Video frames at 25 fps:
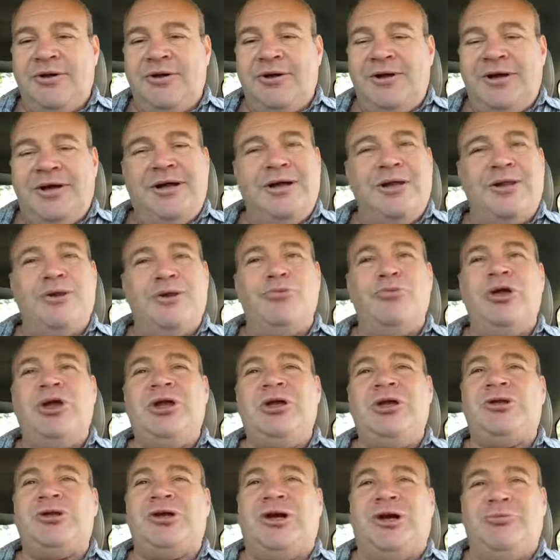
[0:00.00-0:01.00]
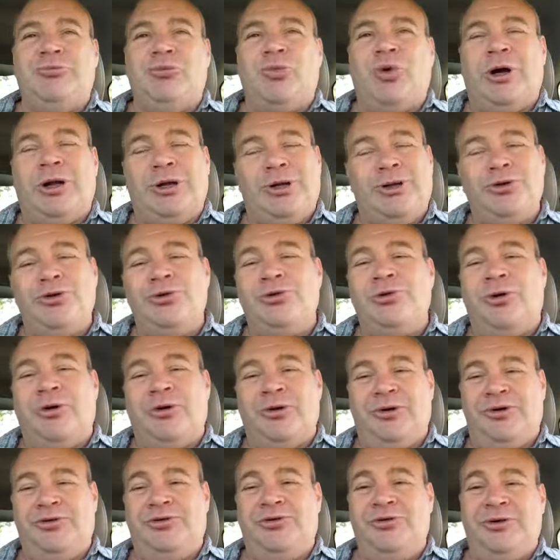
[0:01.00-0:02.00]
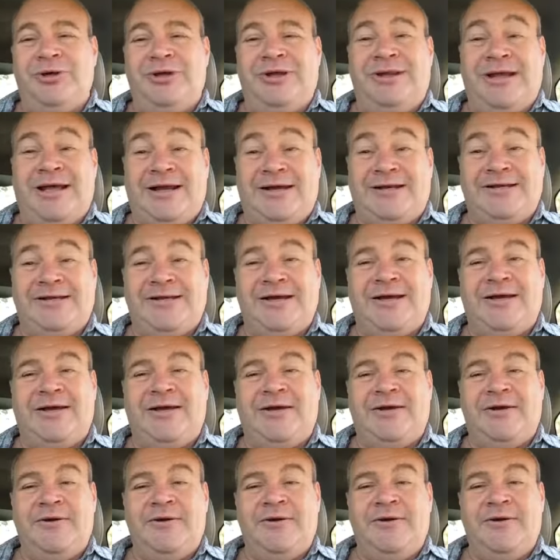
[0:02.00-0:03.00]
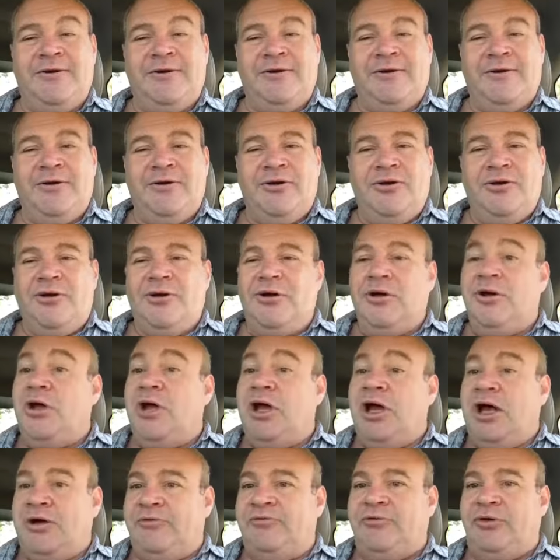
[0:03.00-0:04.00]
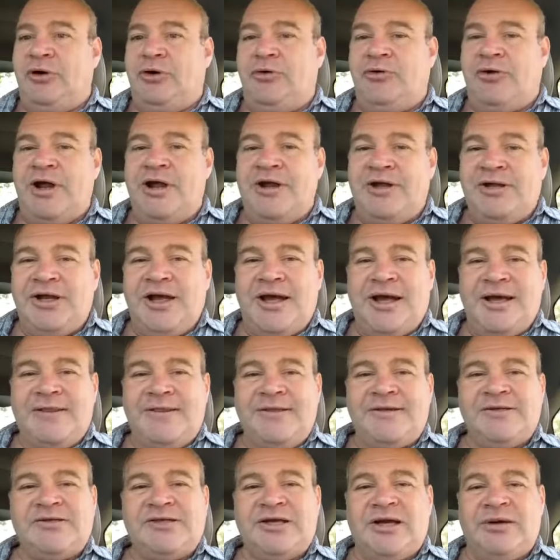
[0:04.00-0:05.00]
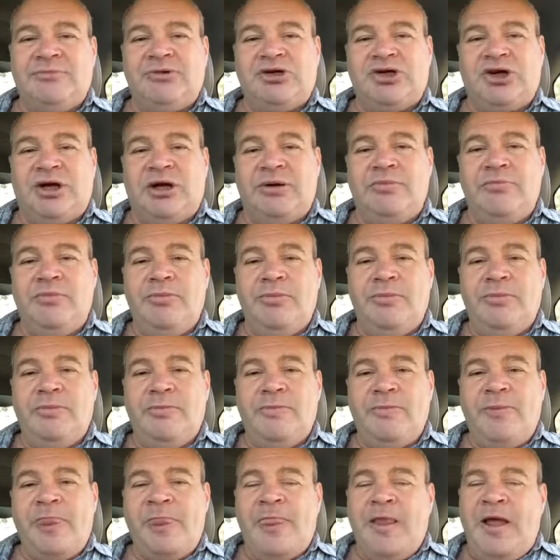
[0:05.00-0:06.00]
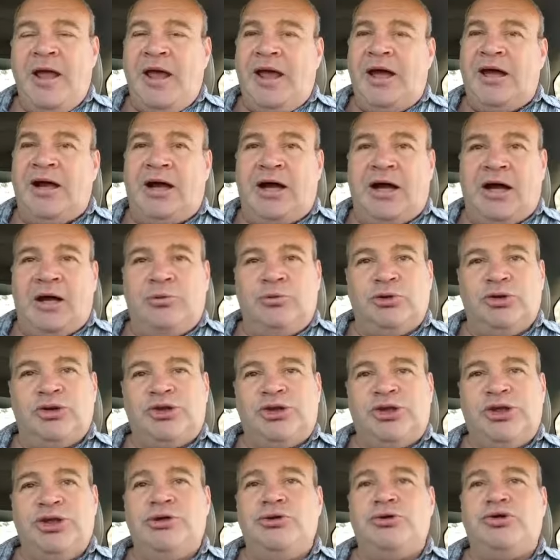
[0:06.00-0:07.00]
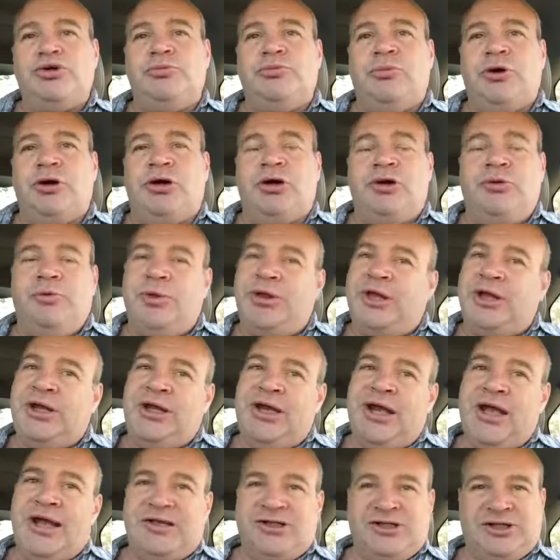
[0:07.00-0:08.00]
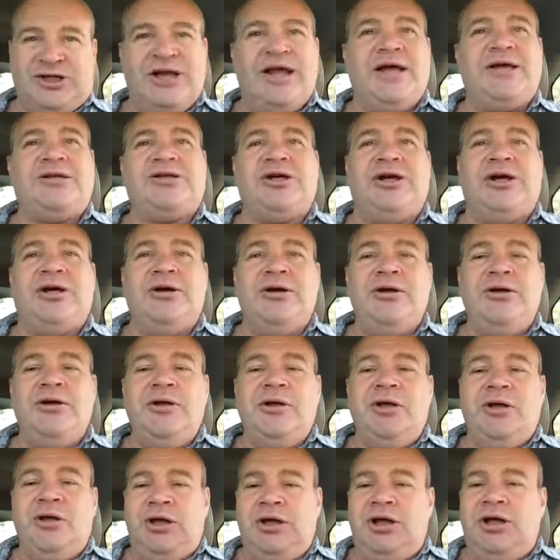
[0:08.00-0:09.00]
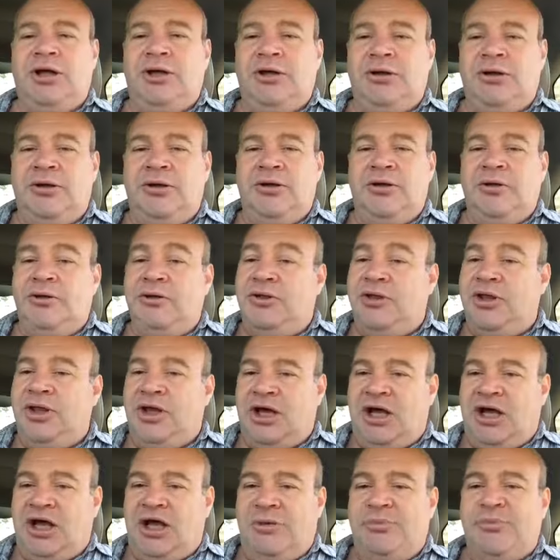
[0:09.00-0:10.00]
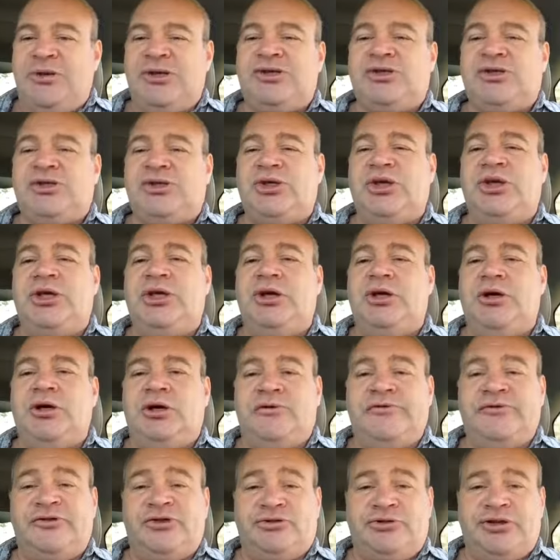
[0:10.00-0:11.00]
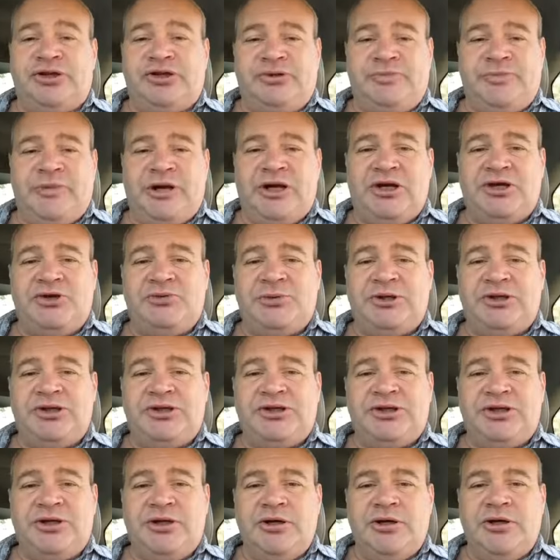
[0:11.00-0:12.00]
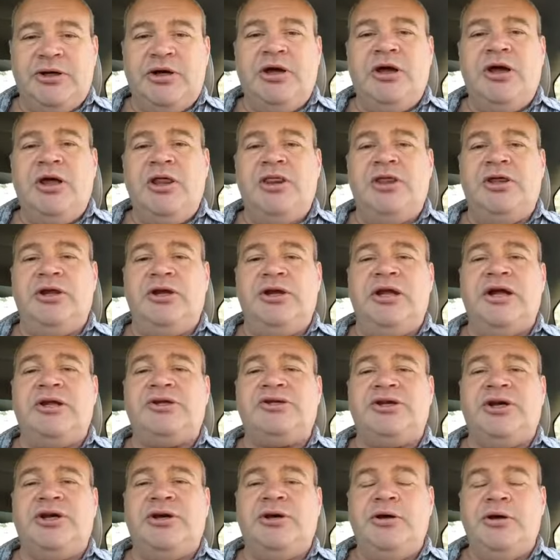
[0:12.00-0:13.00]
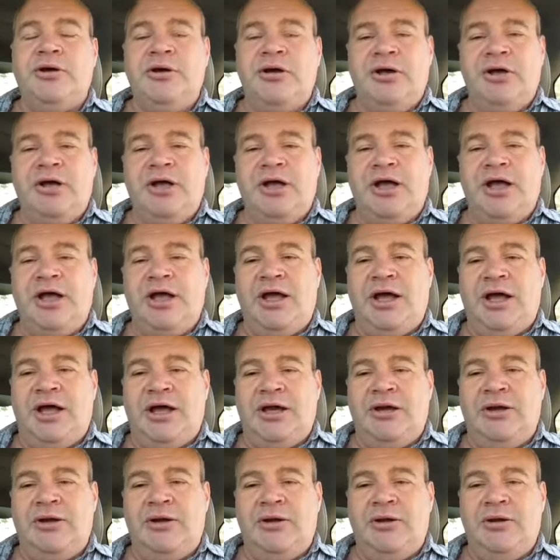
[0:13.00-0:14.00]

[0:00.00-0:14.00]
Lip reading: In the meantime, while you are doing that dare, have a great day at the same time. And I will see you tomorrow with the next letter in the ABC of stress management, the letter N.